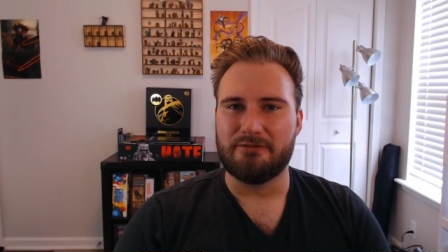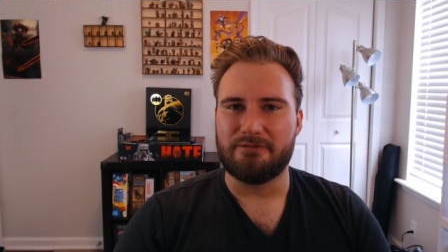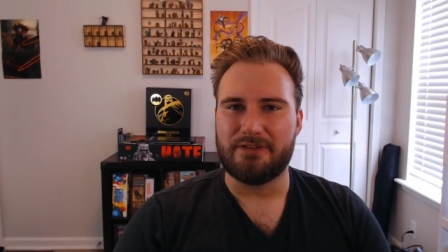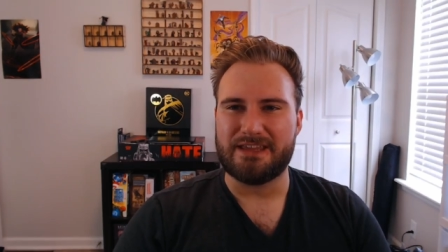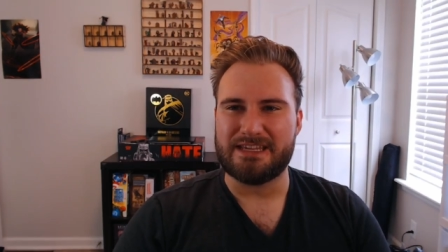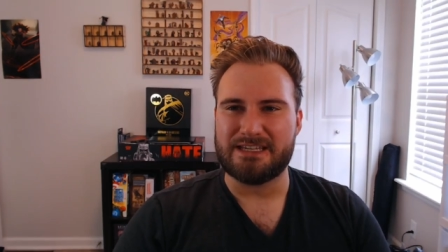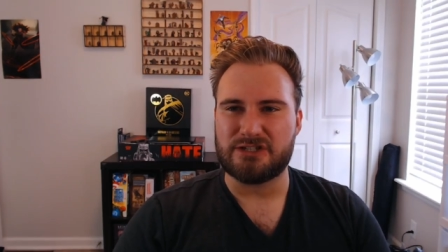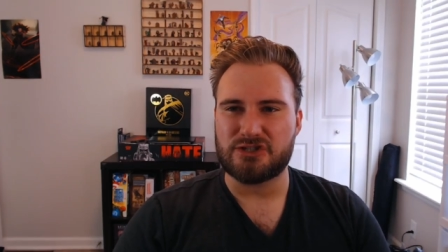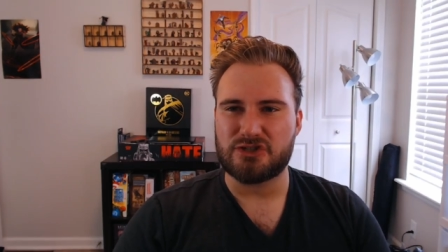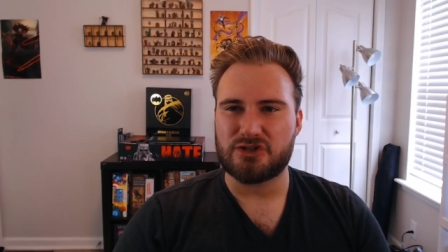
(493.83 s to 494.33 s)

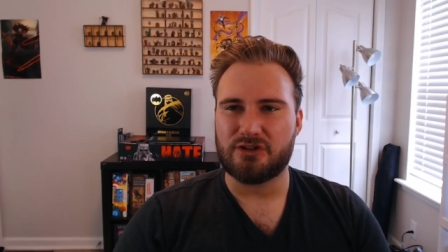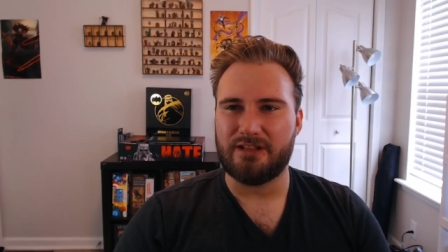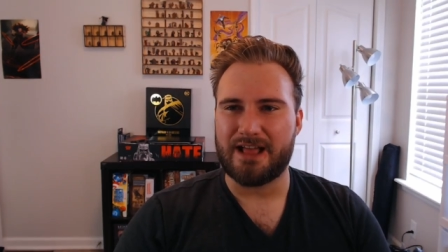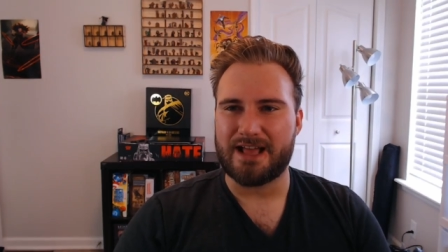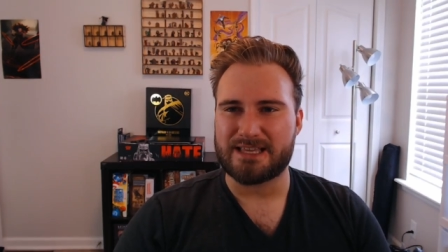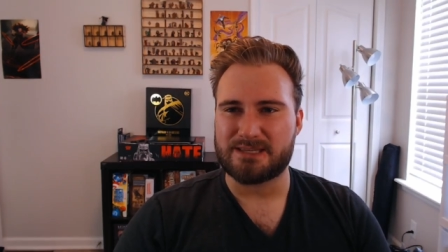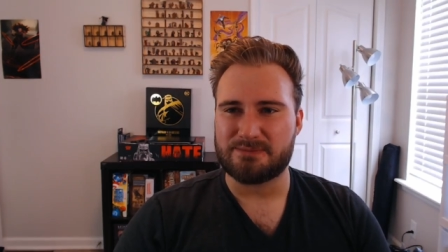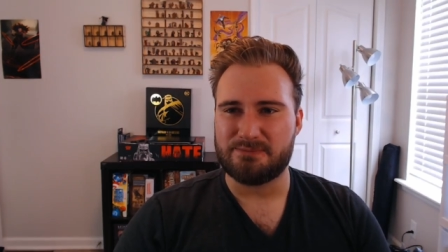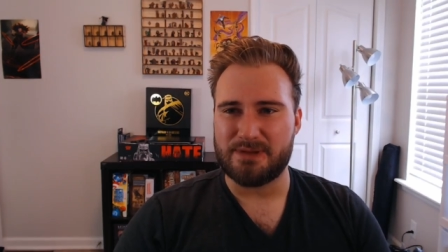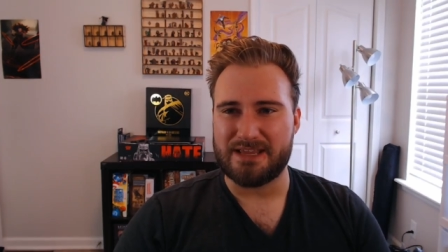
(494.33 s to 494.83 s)
each class
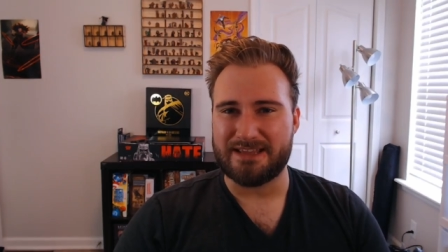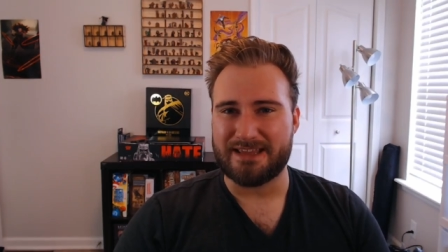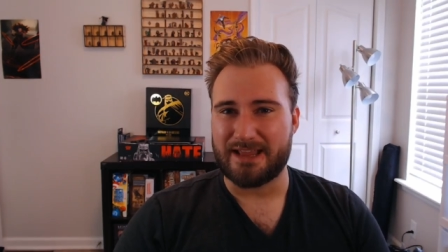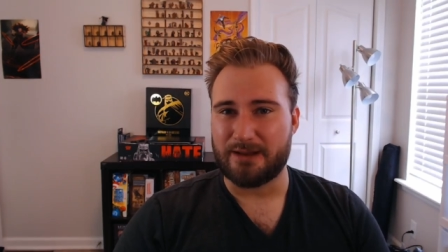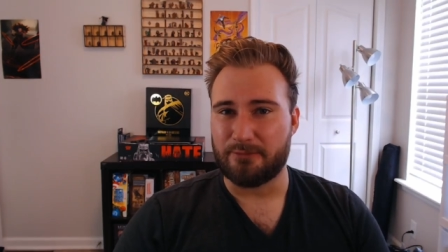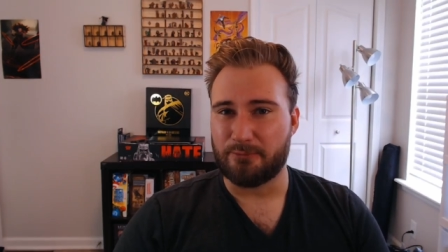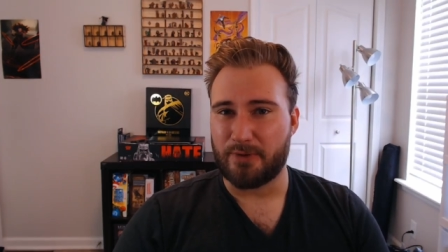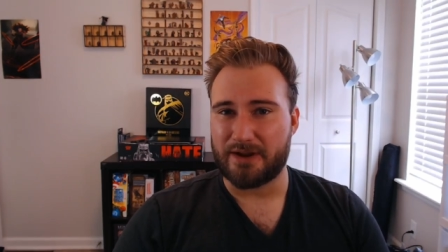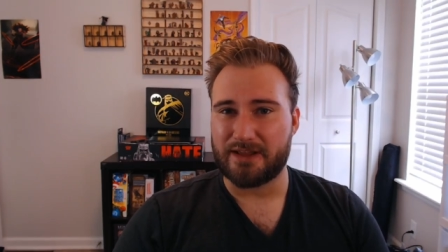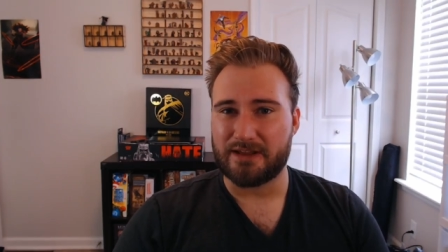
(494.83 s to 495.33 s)
being a
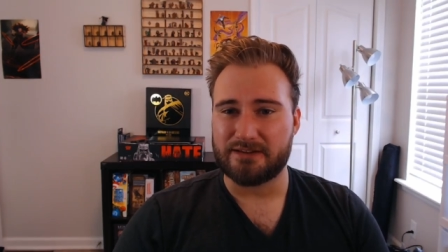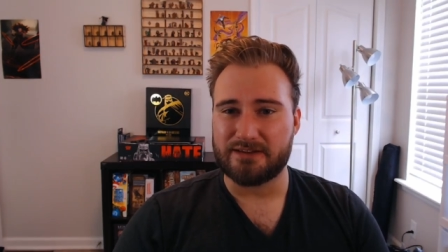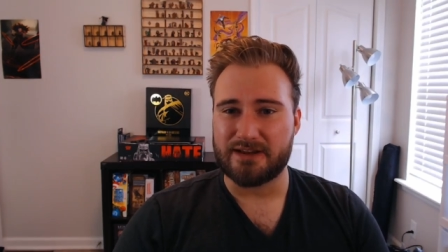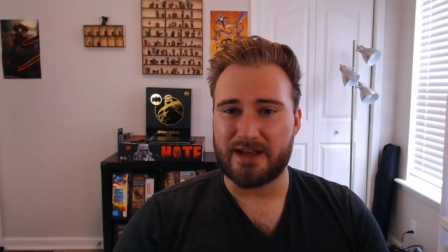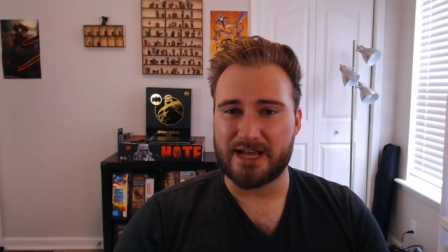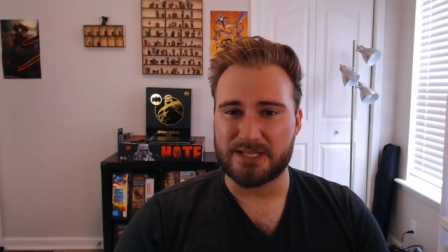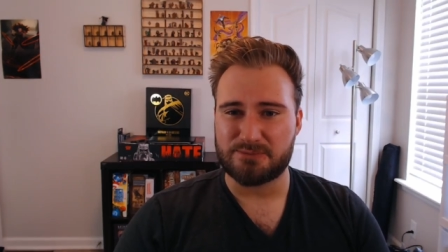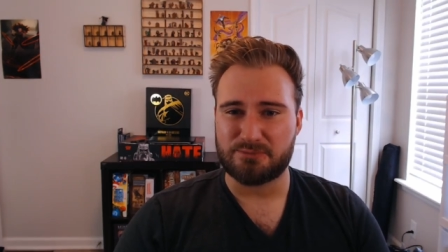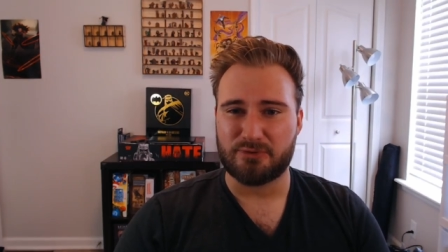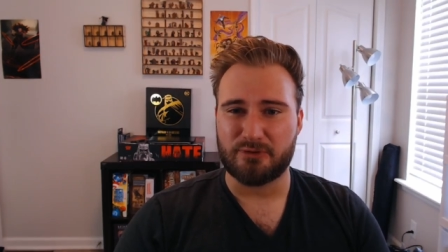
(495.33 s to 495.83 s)

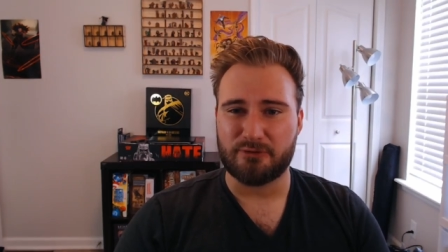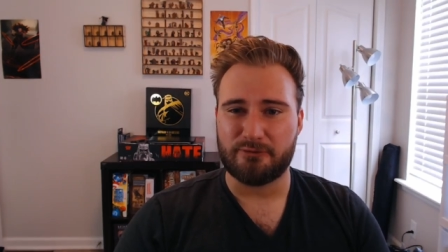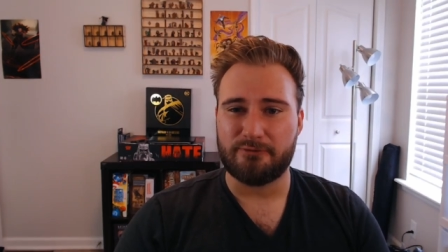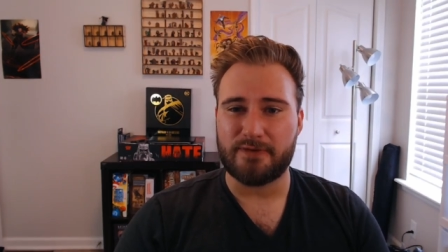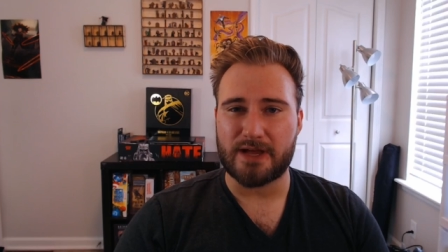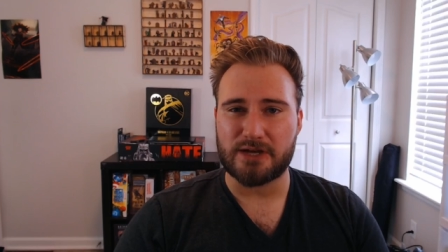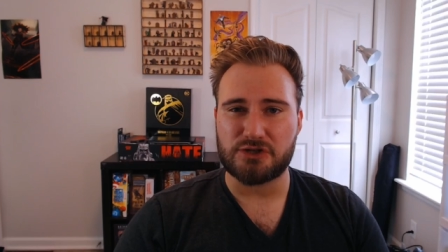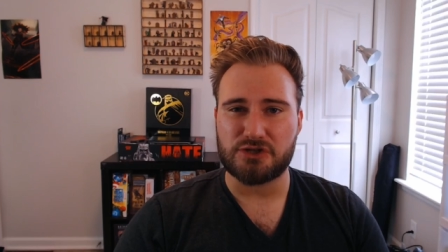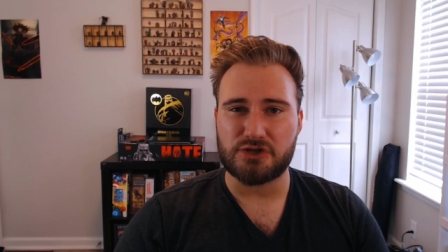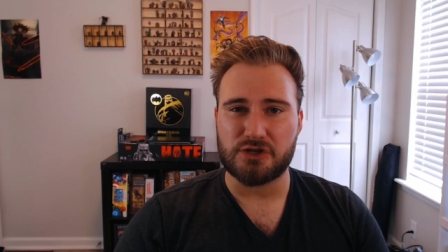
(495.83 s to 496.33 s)
recognized
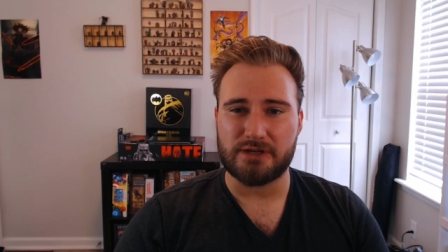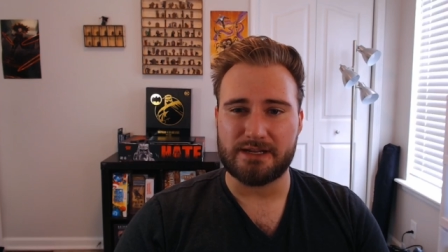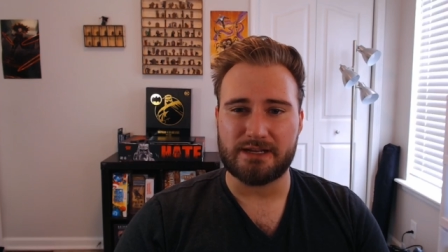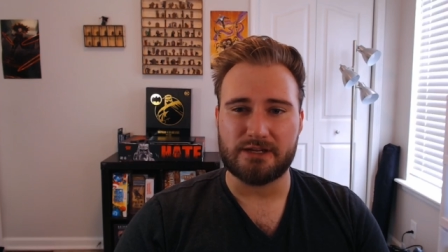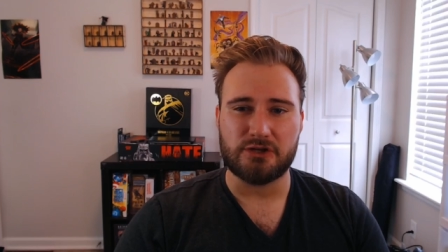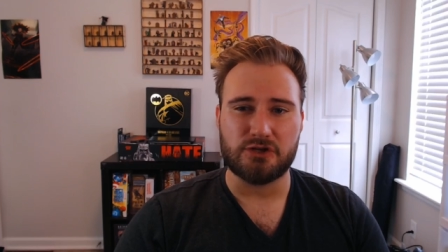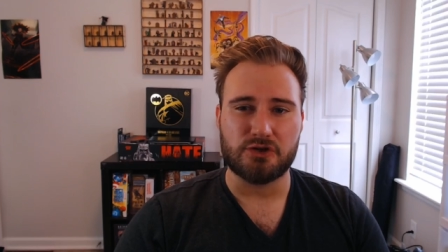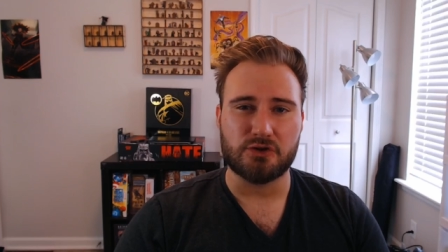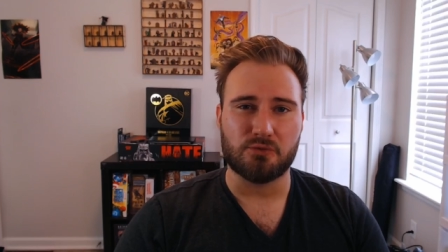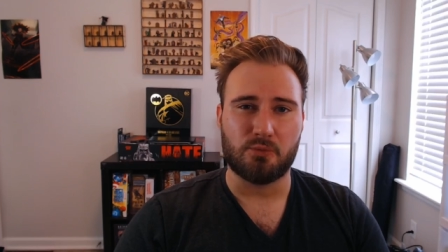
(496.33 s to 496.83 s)
profession in
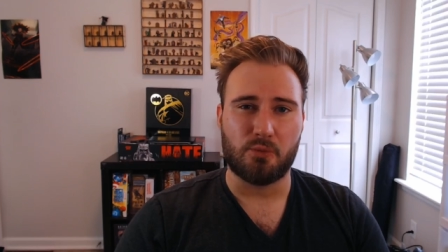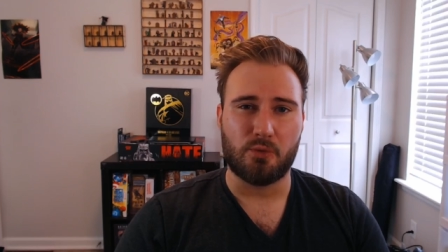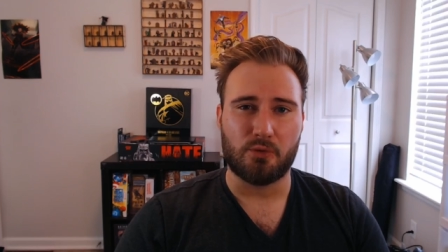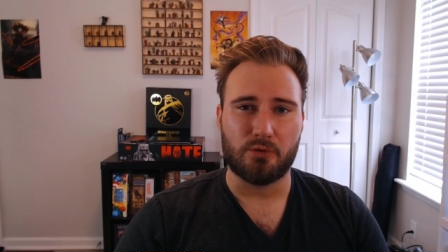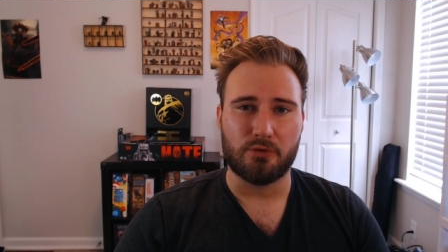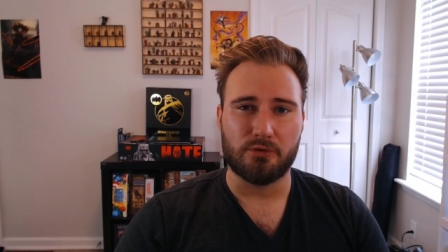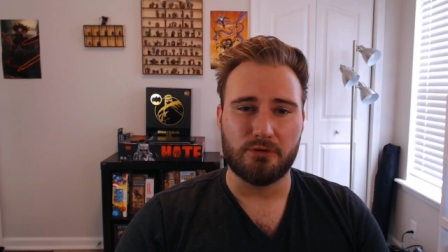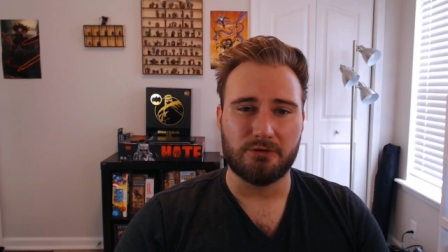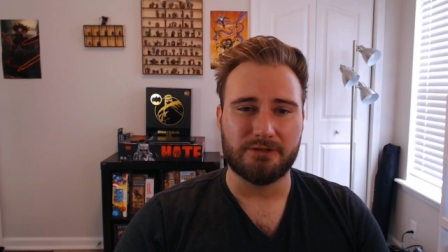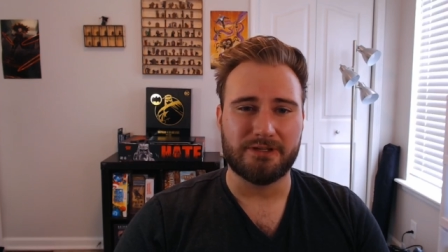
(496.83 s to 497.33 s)
your
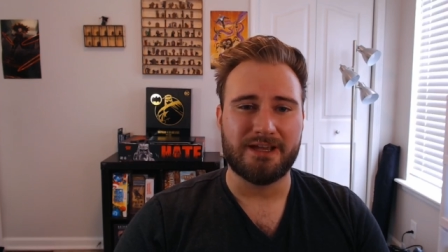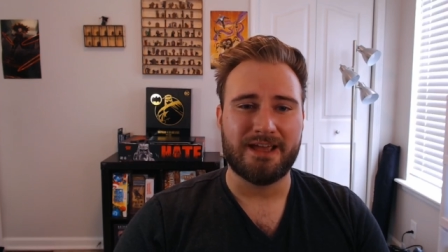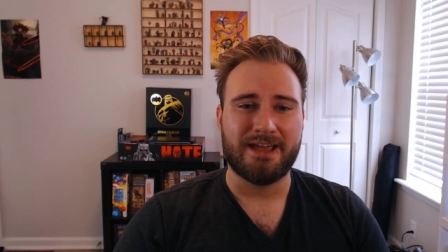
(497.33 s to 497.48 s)
world